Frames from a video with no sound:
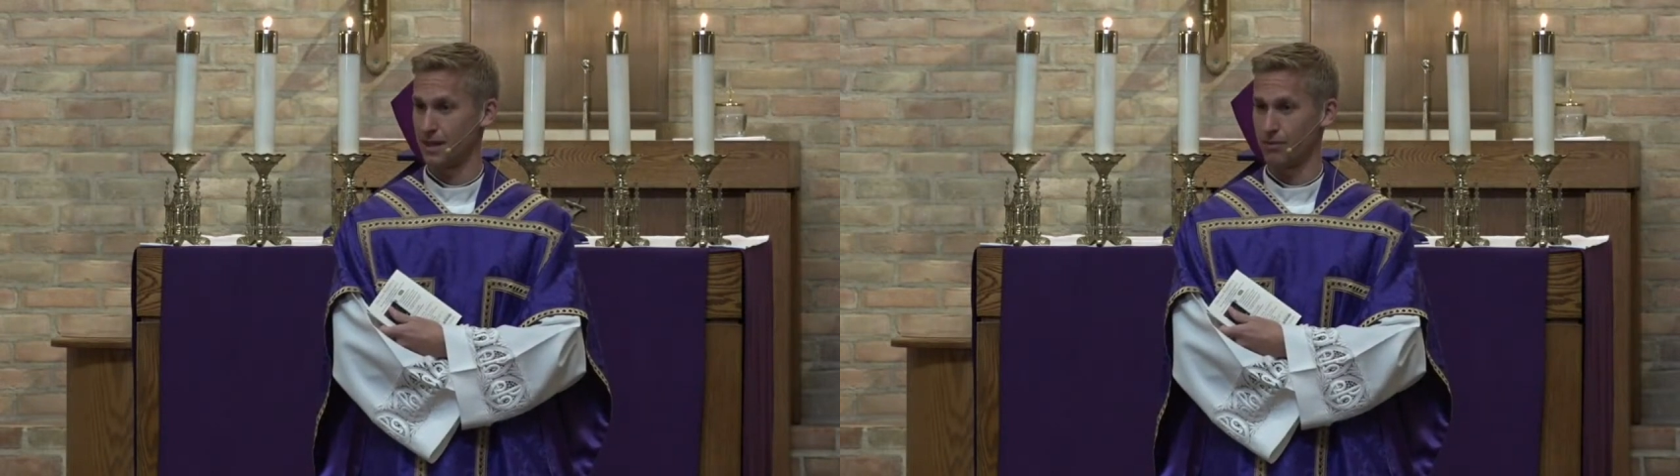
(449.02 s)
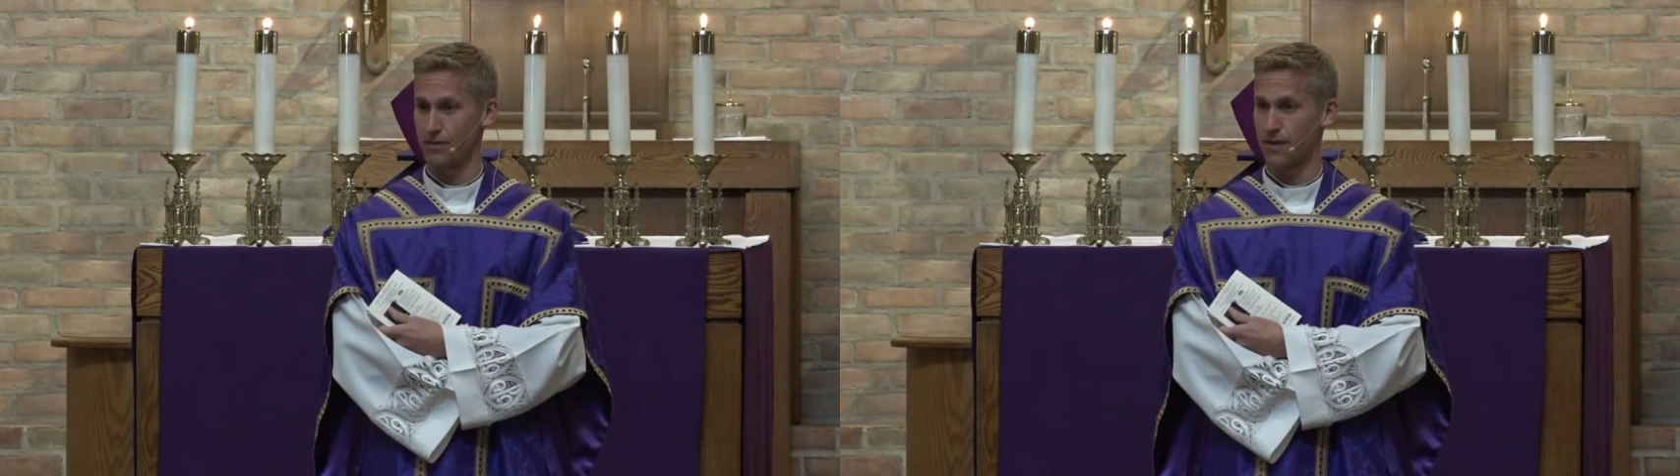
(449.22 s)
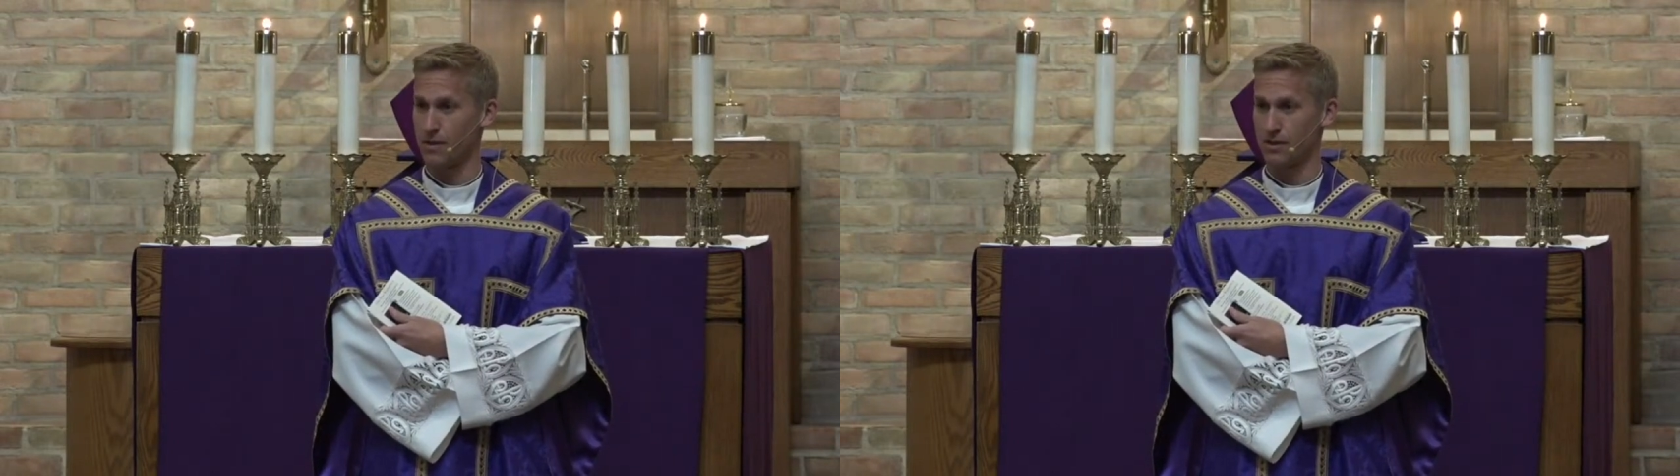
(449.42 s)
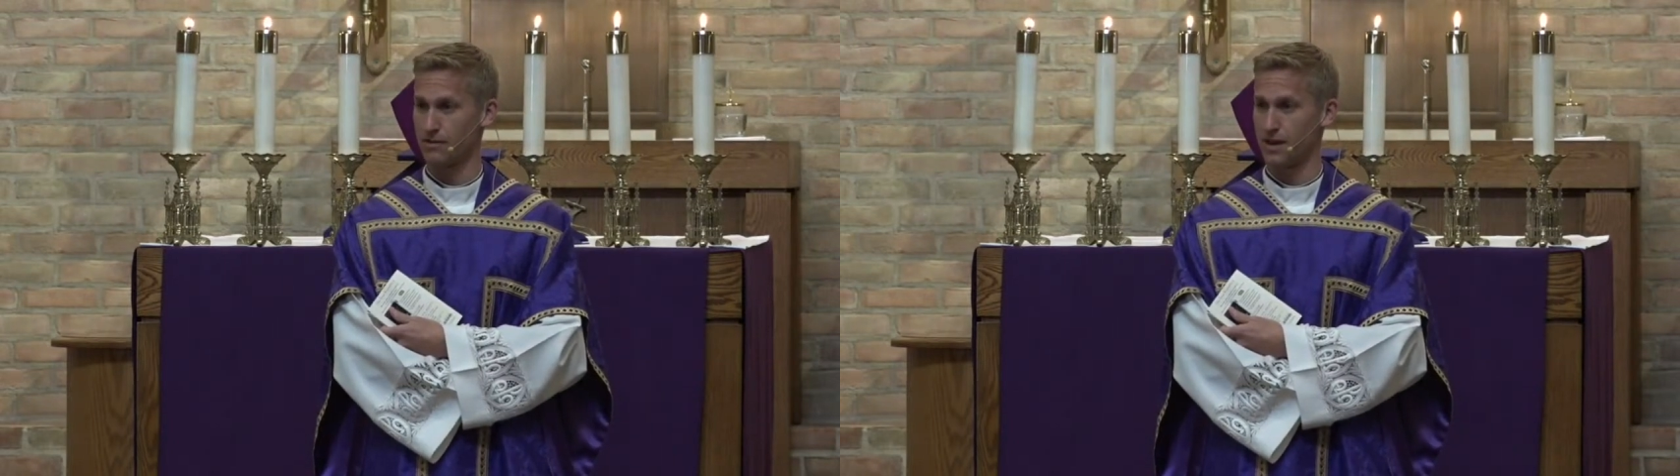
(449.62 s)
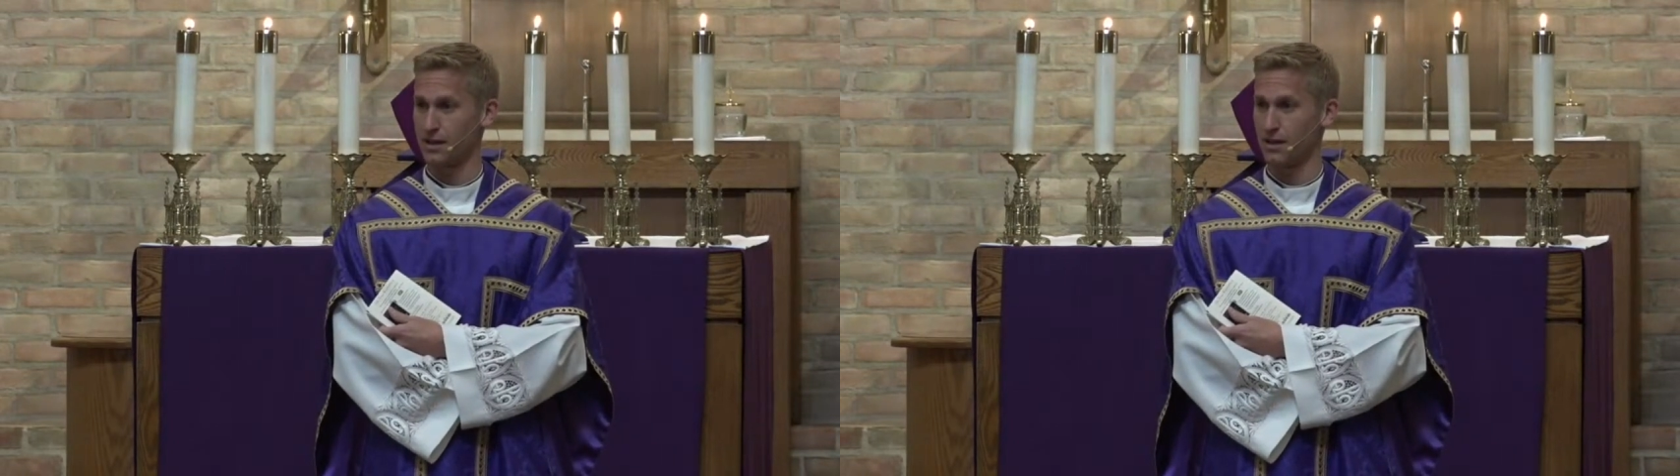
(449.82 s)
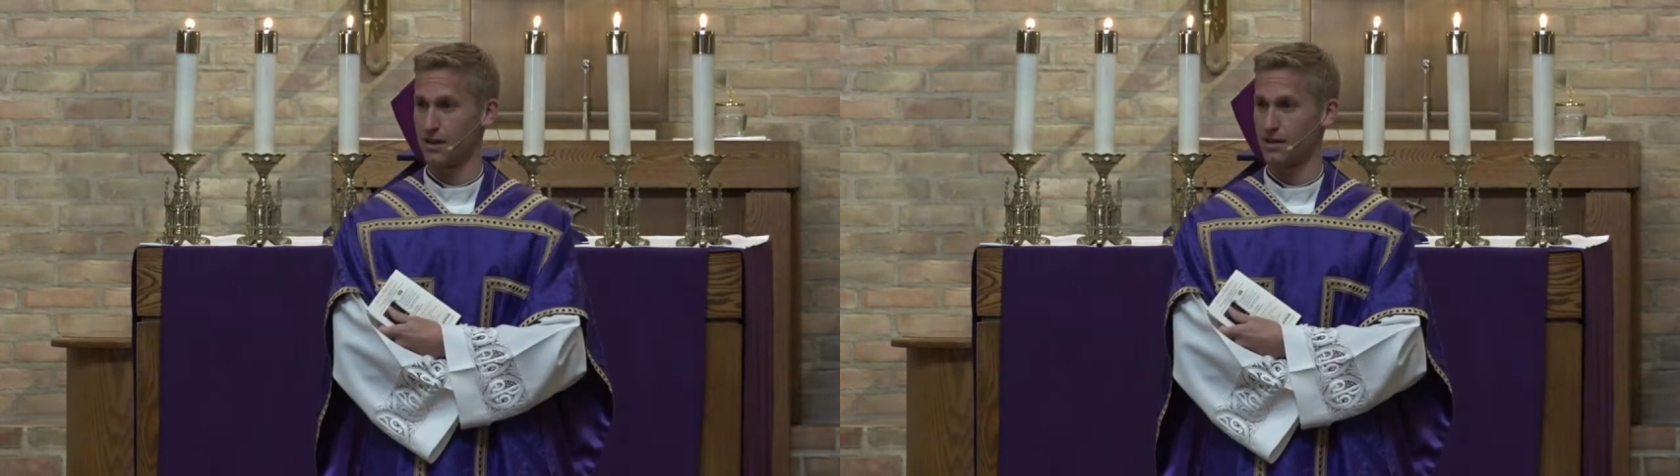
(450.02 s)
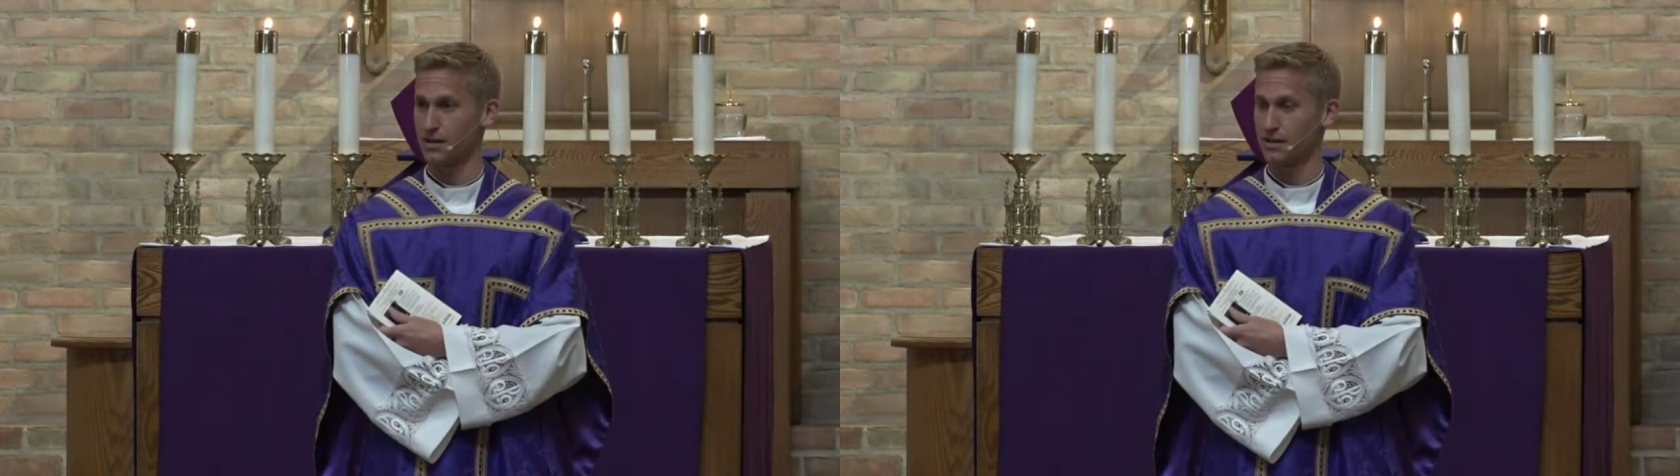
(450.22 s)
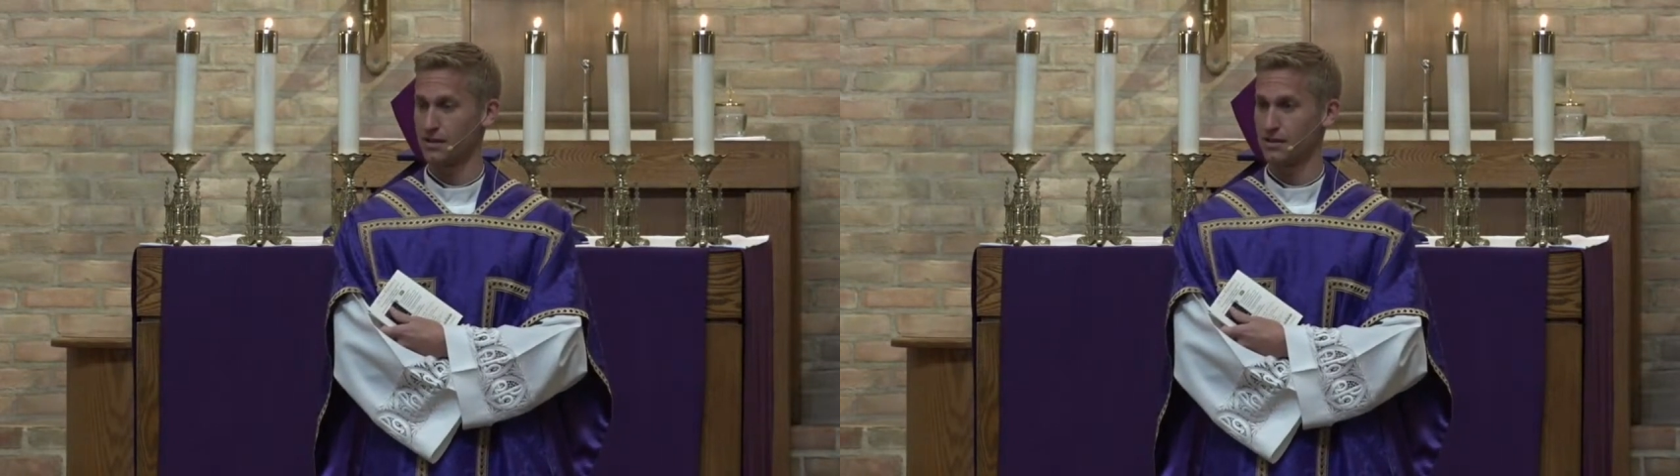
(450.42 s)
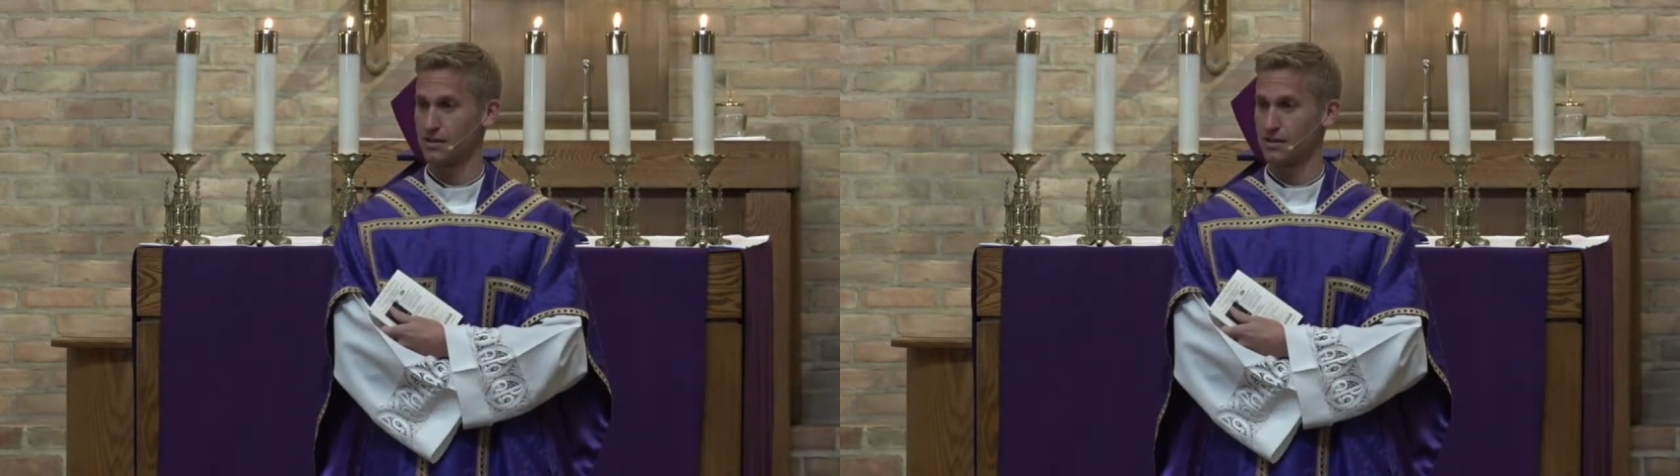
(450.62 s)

If we follow divine law,